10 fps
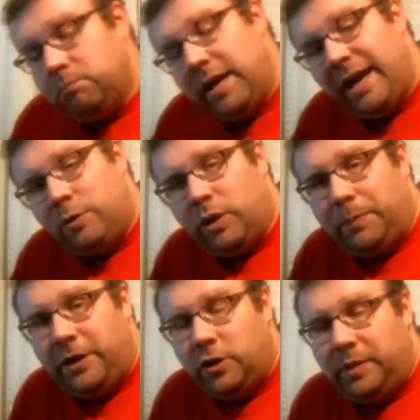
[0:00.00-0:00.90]
And what
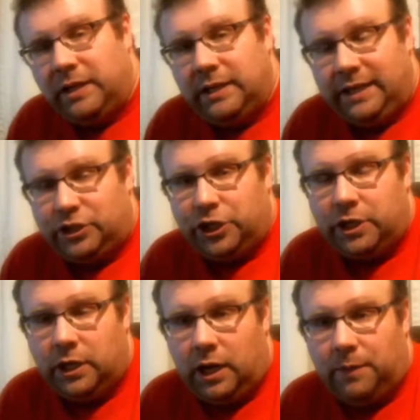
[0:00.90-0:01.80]
appeared to be a
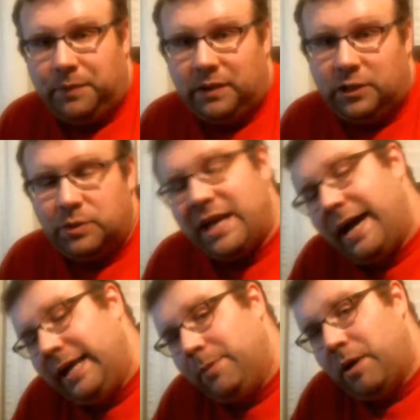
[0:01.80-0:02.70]
lich. The lich was
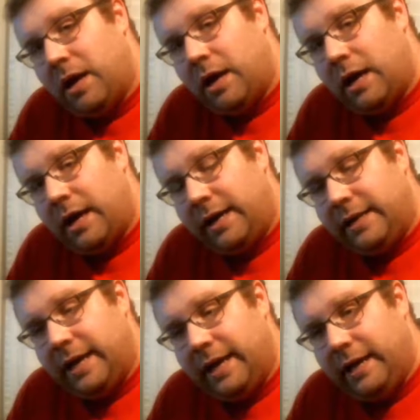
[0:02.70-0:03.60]
hiding behind
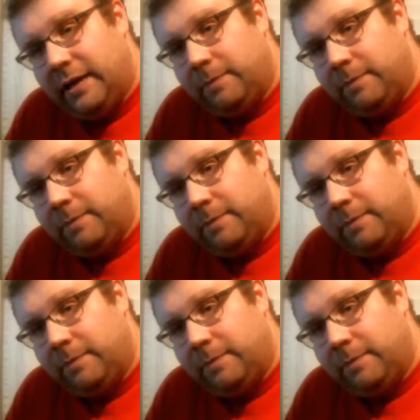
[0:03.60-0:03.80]
a